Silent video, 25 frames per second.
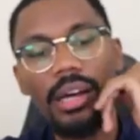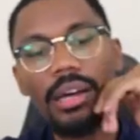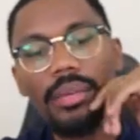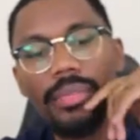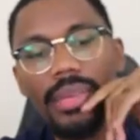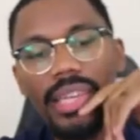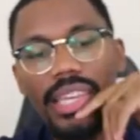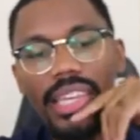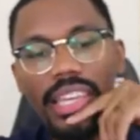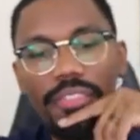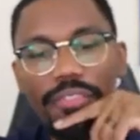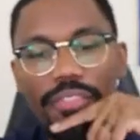
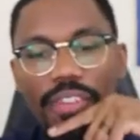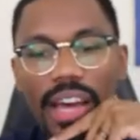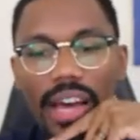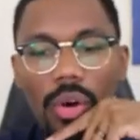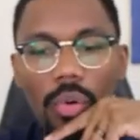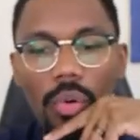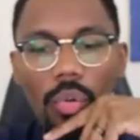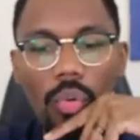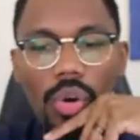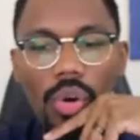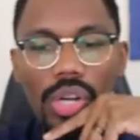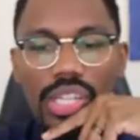if I
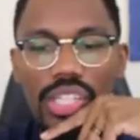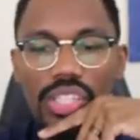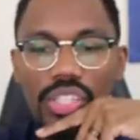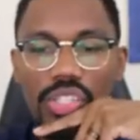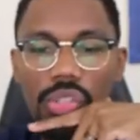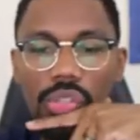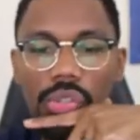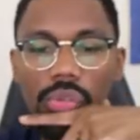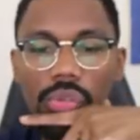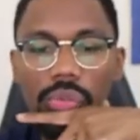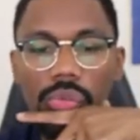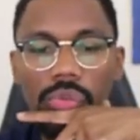wanted
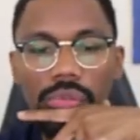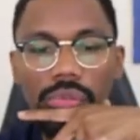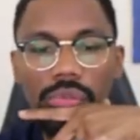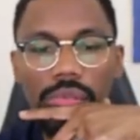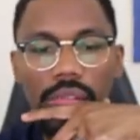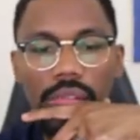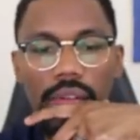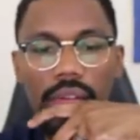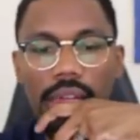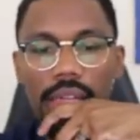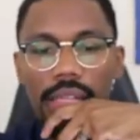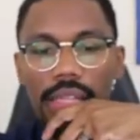to,
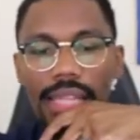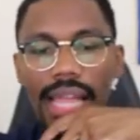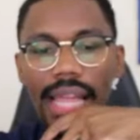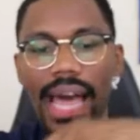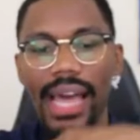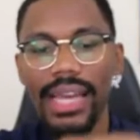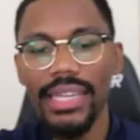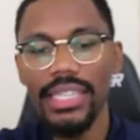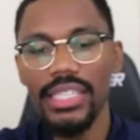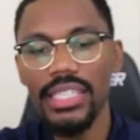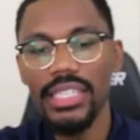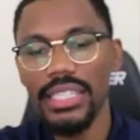
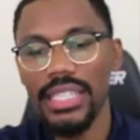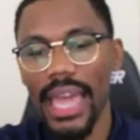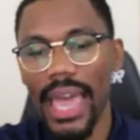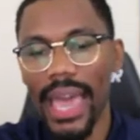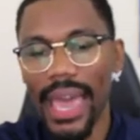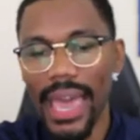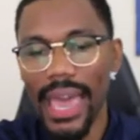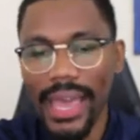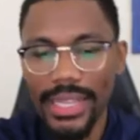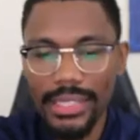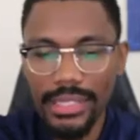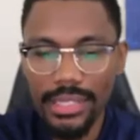I can just
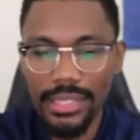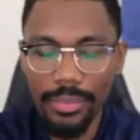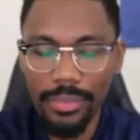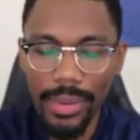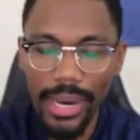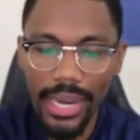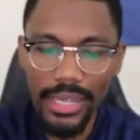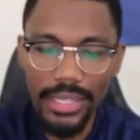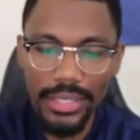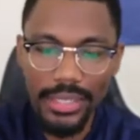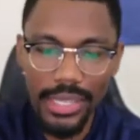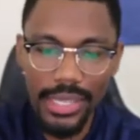add
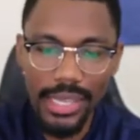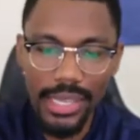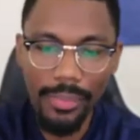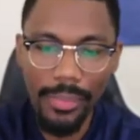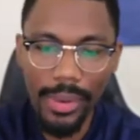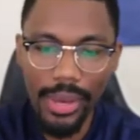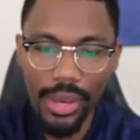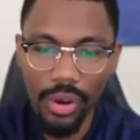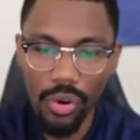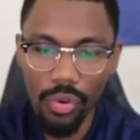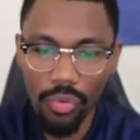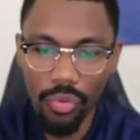somebody's
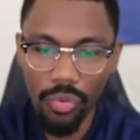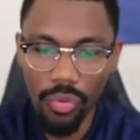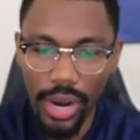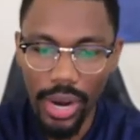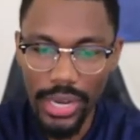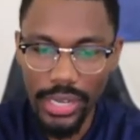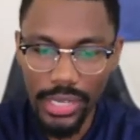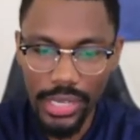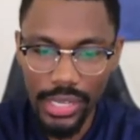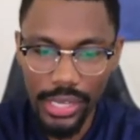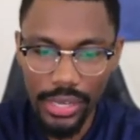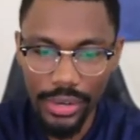email
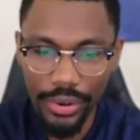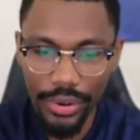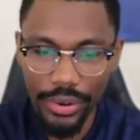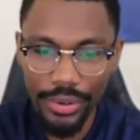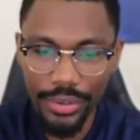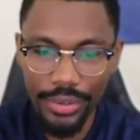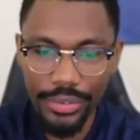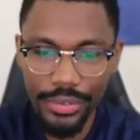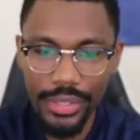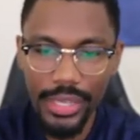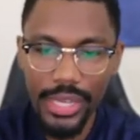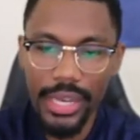right here,
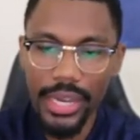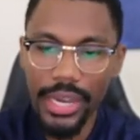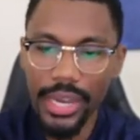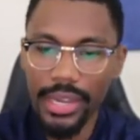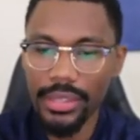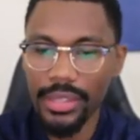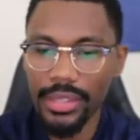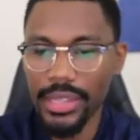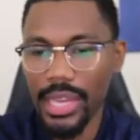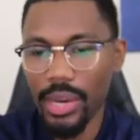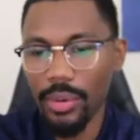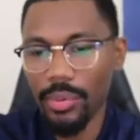and
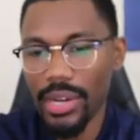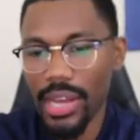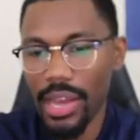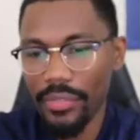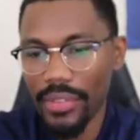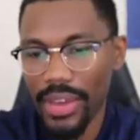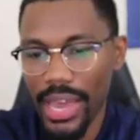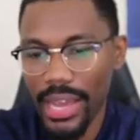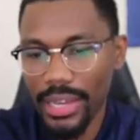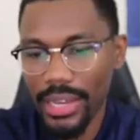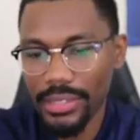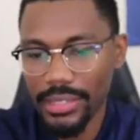then they would have
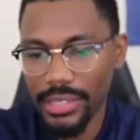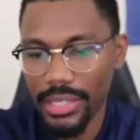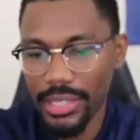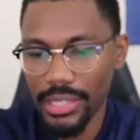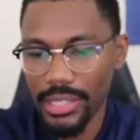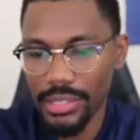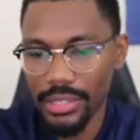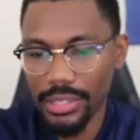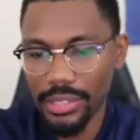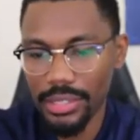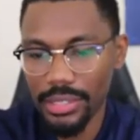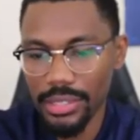
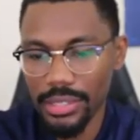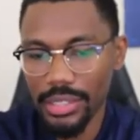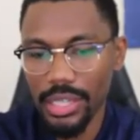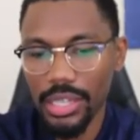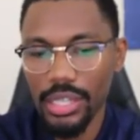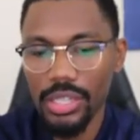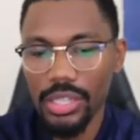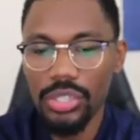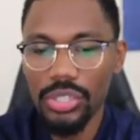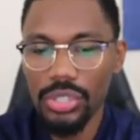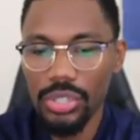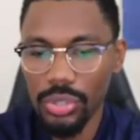access
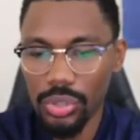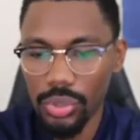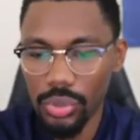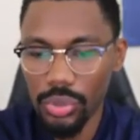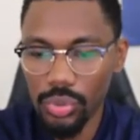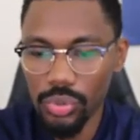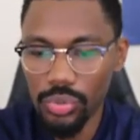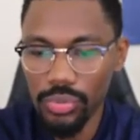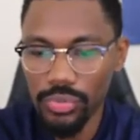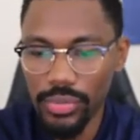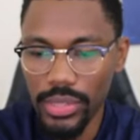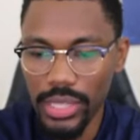
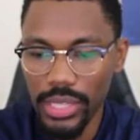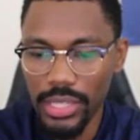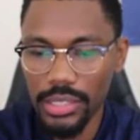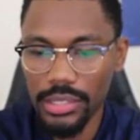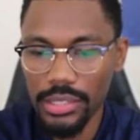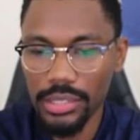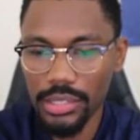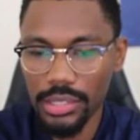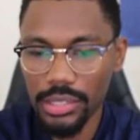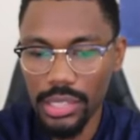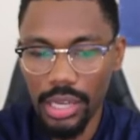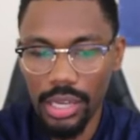to
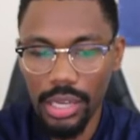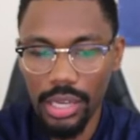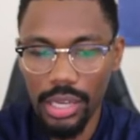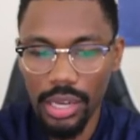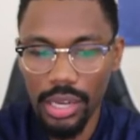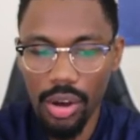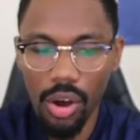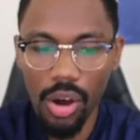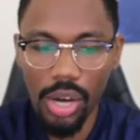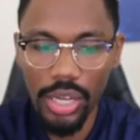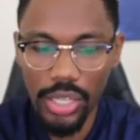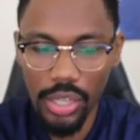this
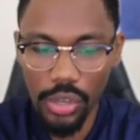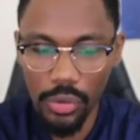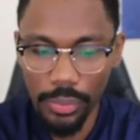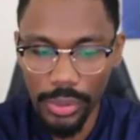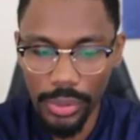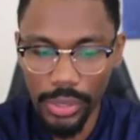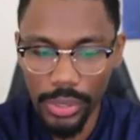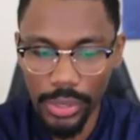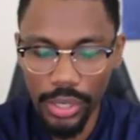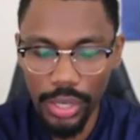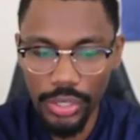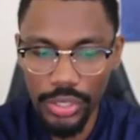
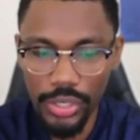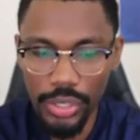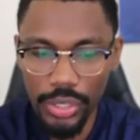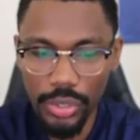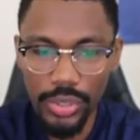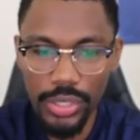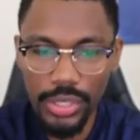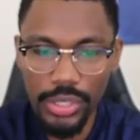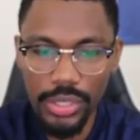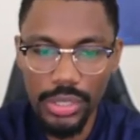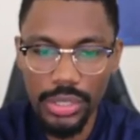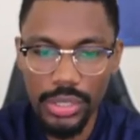audiobook or
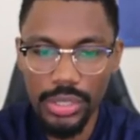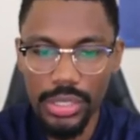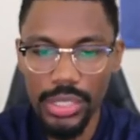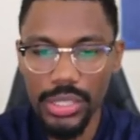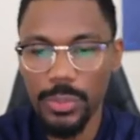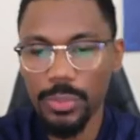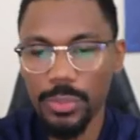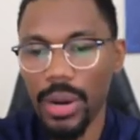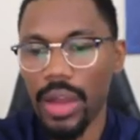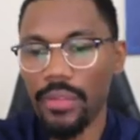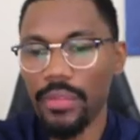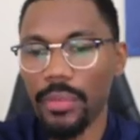to
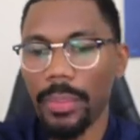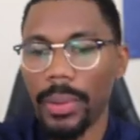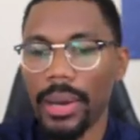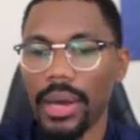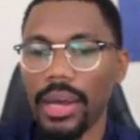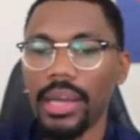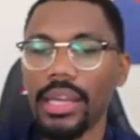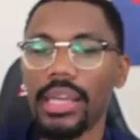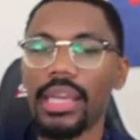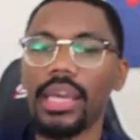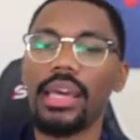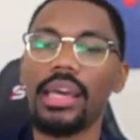this private
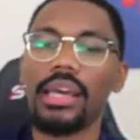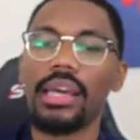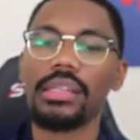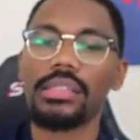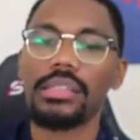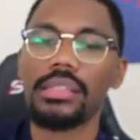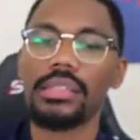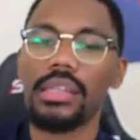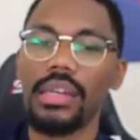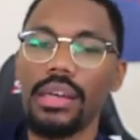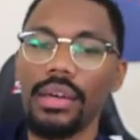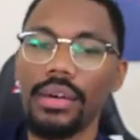podcast.
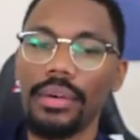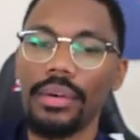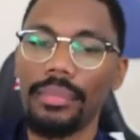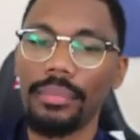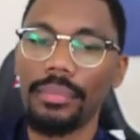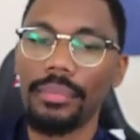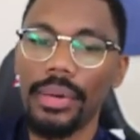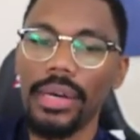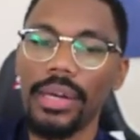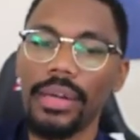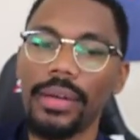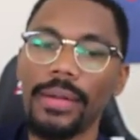
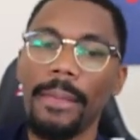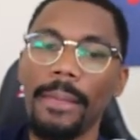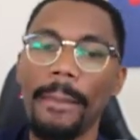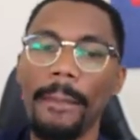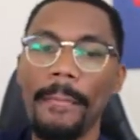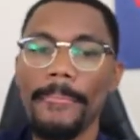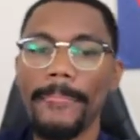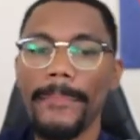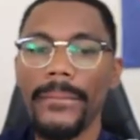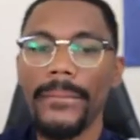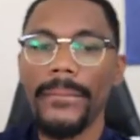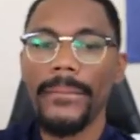But
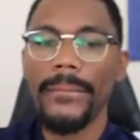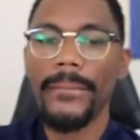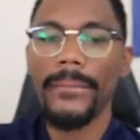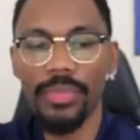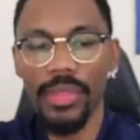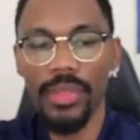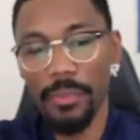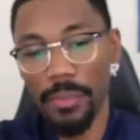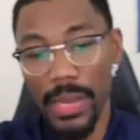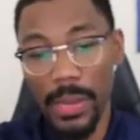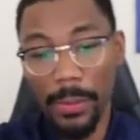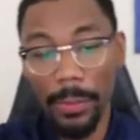
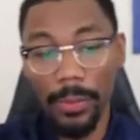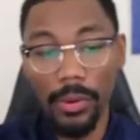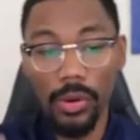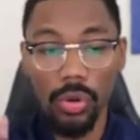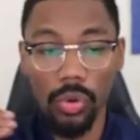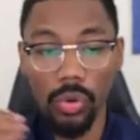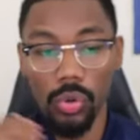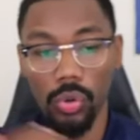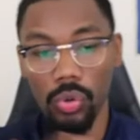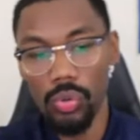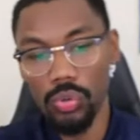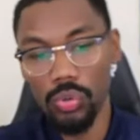the people
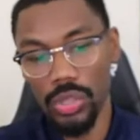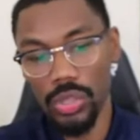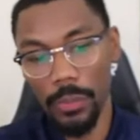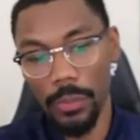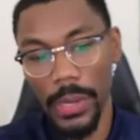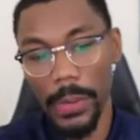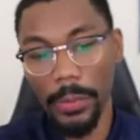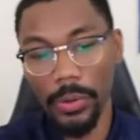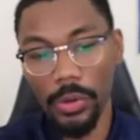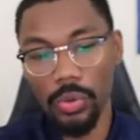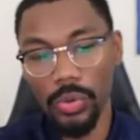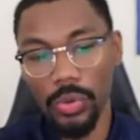
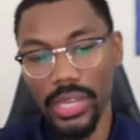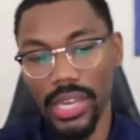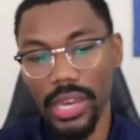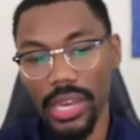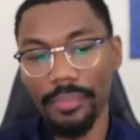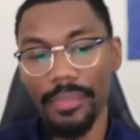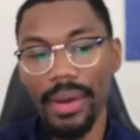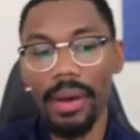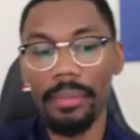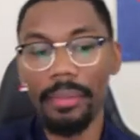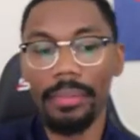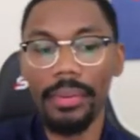who get
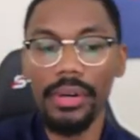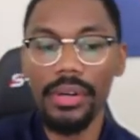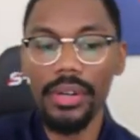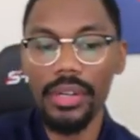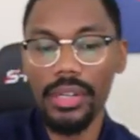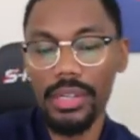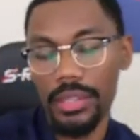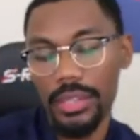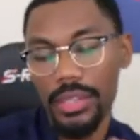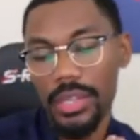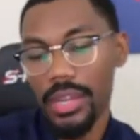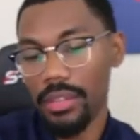my
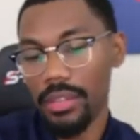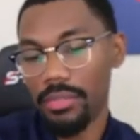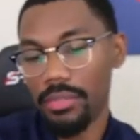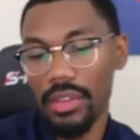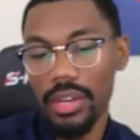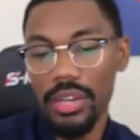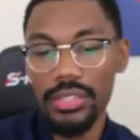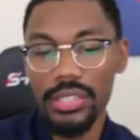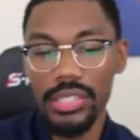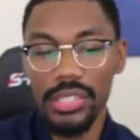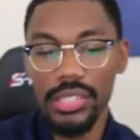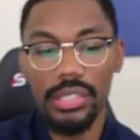book,
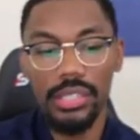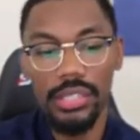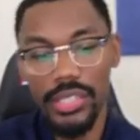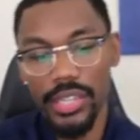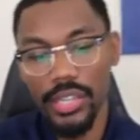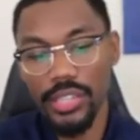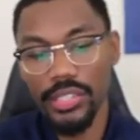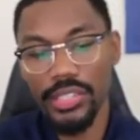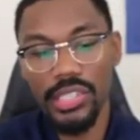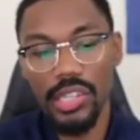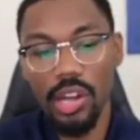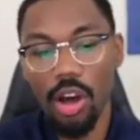there's
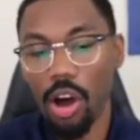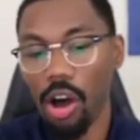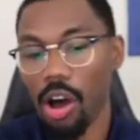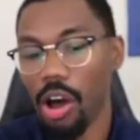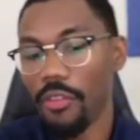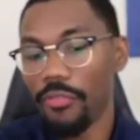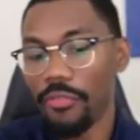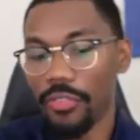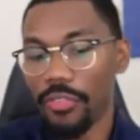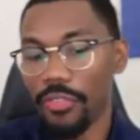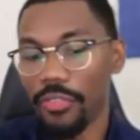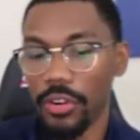an
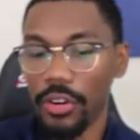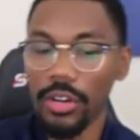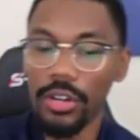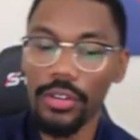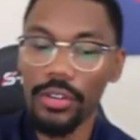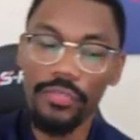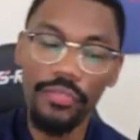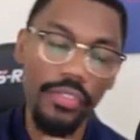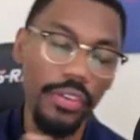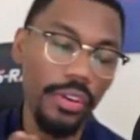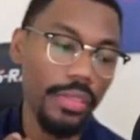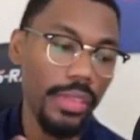
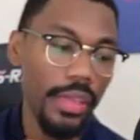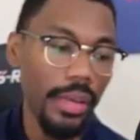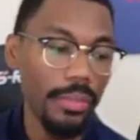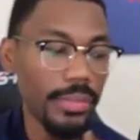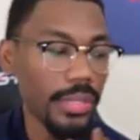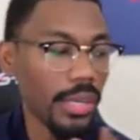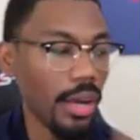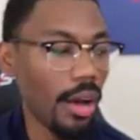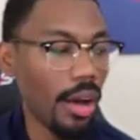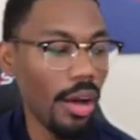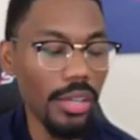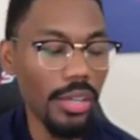offer for them
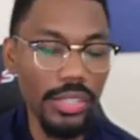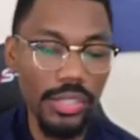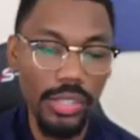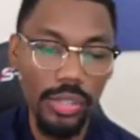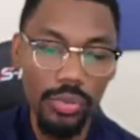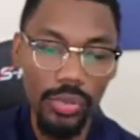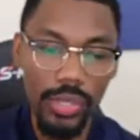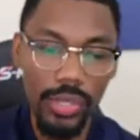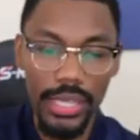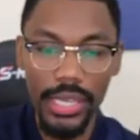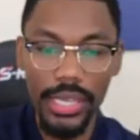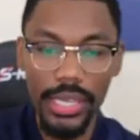to also
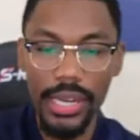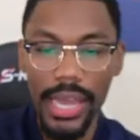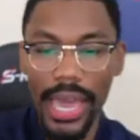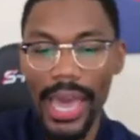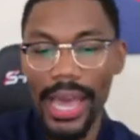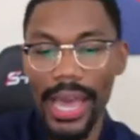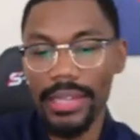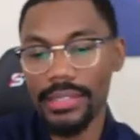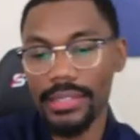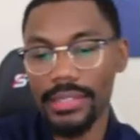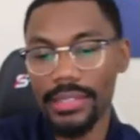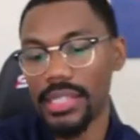get
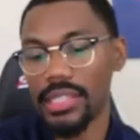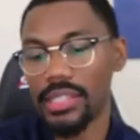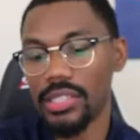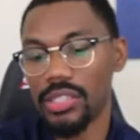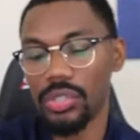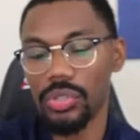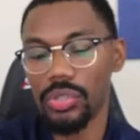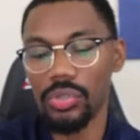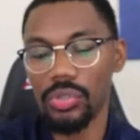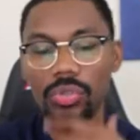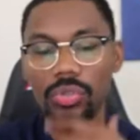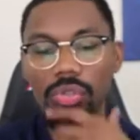access
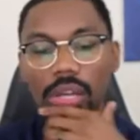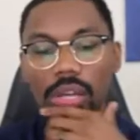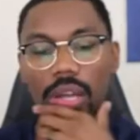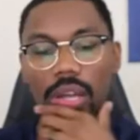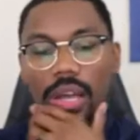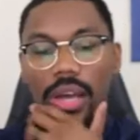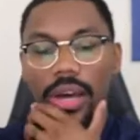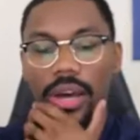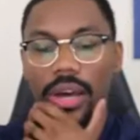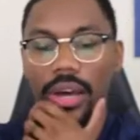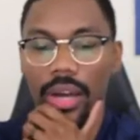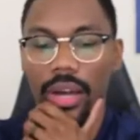to
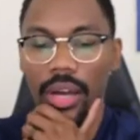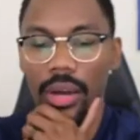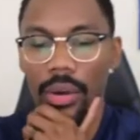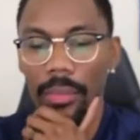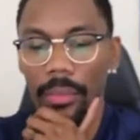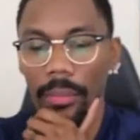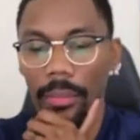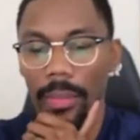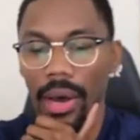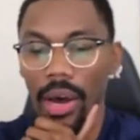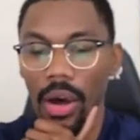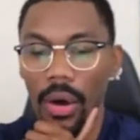
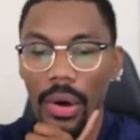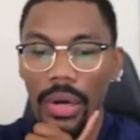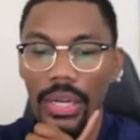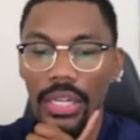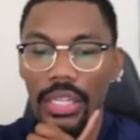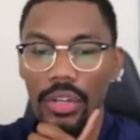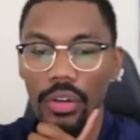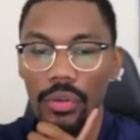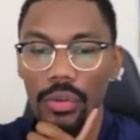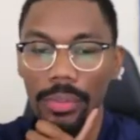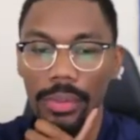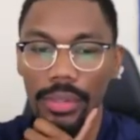my
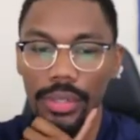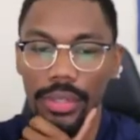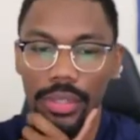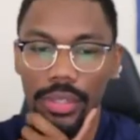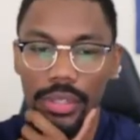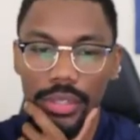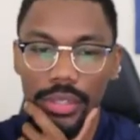audiobook.